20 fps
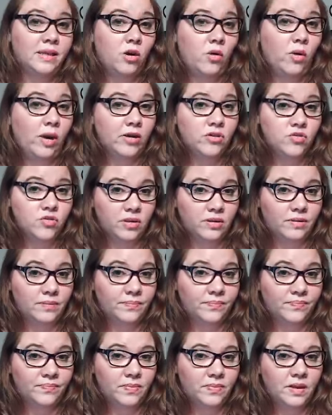question.
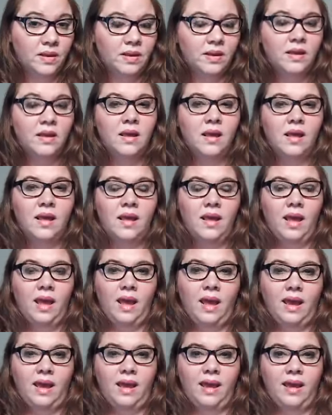
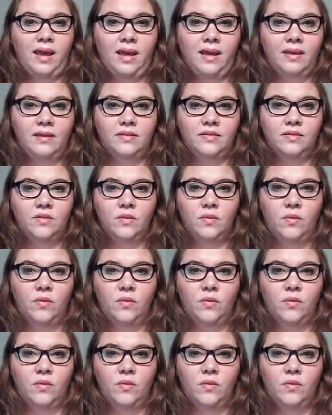And